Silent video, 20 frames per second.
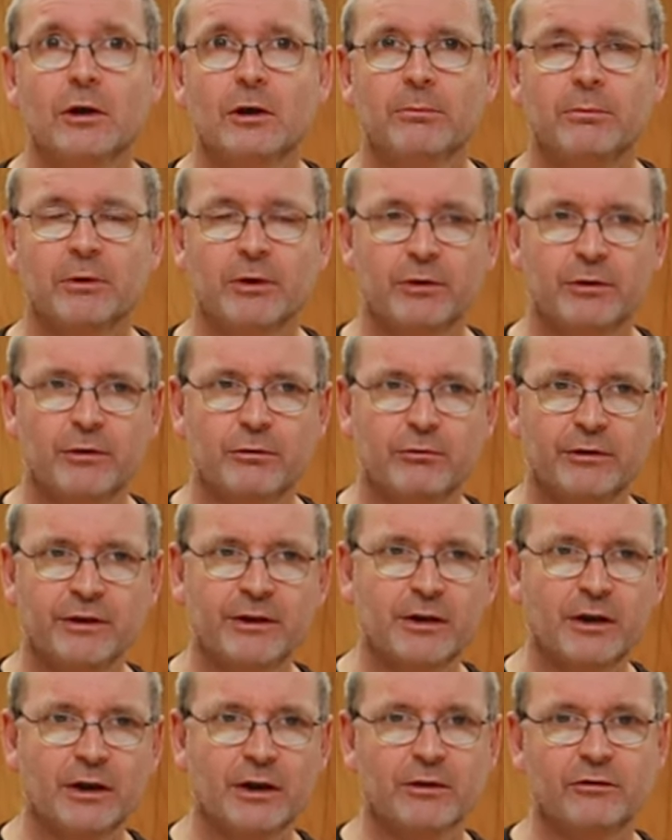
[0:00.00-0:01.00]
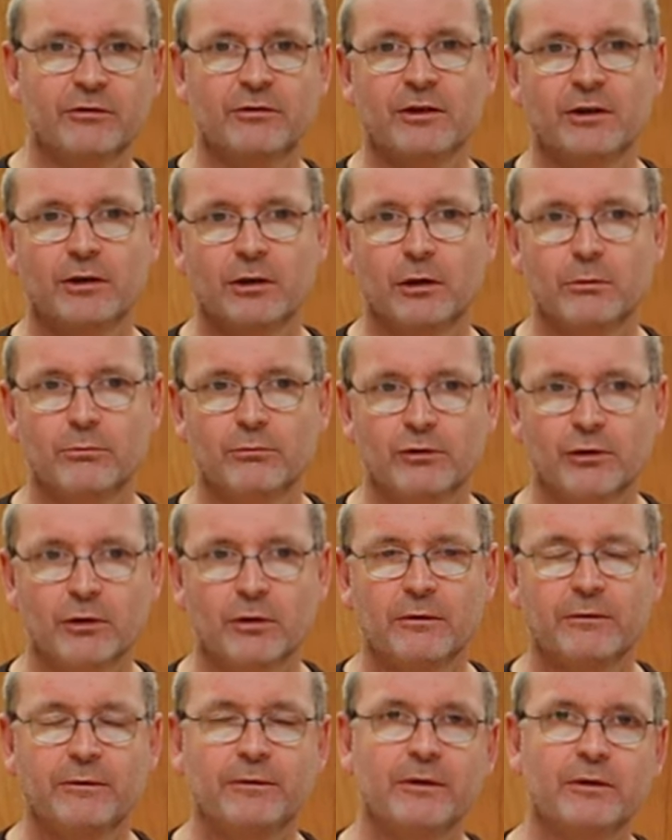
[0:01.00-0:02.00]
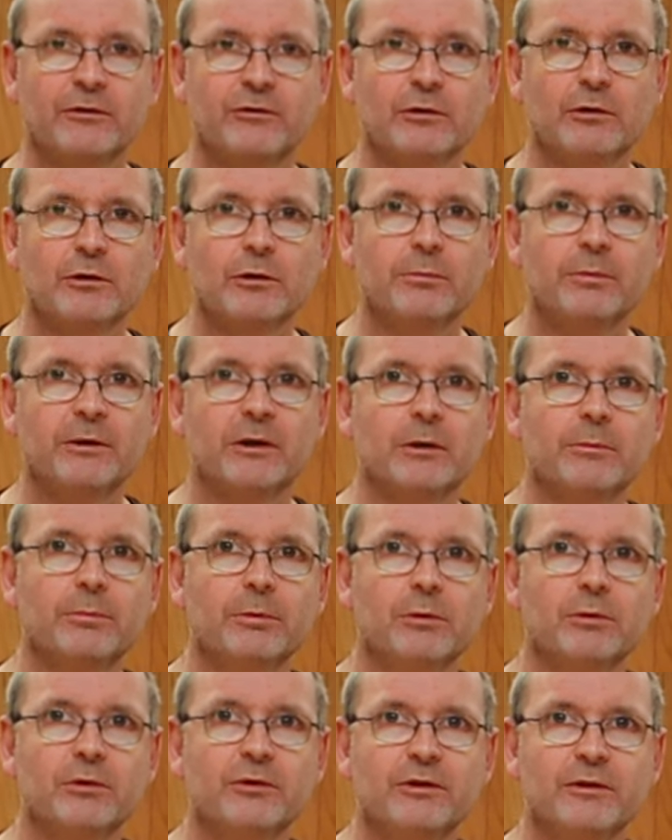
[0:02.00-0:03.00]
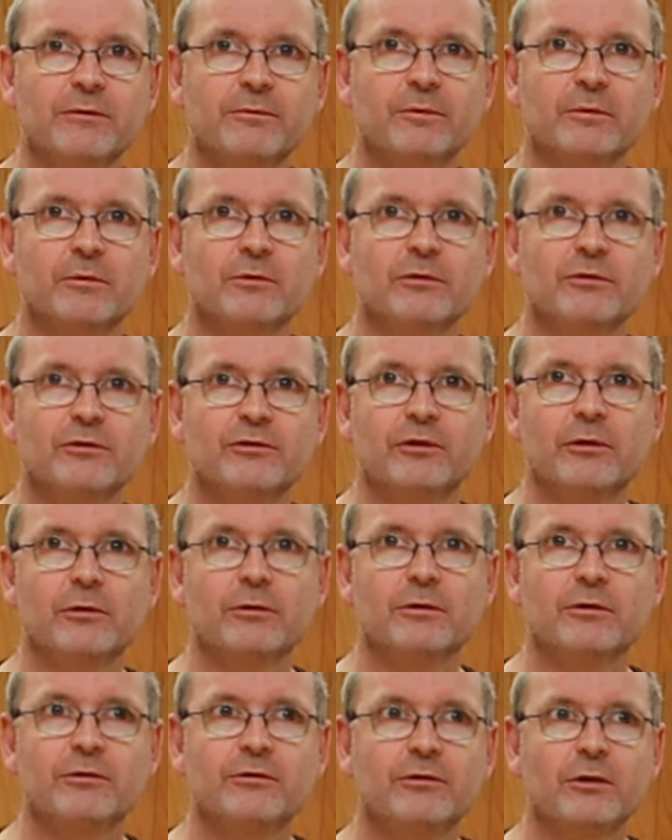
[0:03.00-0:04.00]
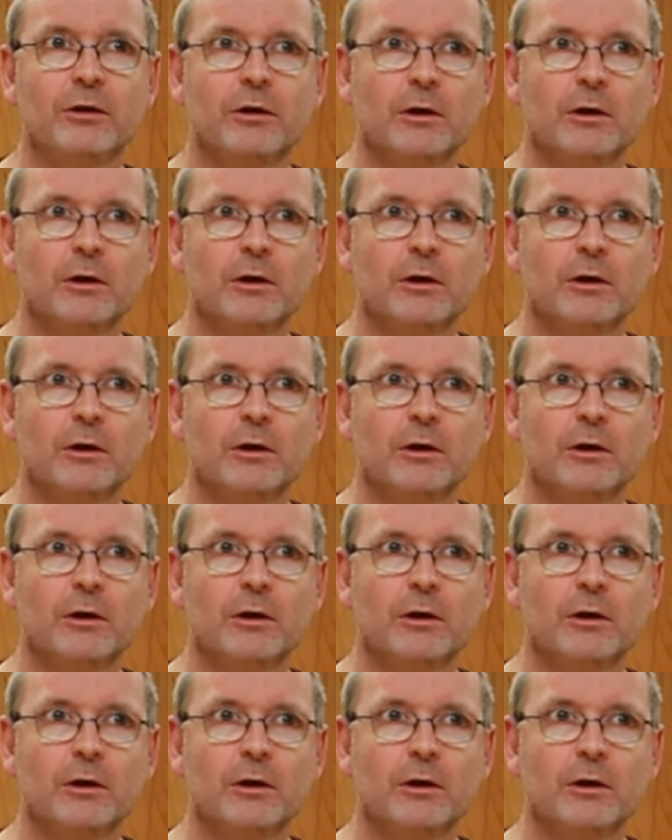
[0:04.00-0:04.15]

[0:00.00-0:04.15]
but the ring actually comes off, so you'd be able to put different size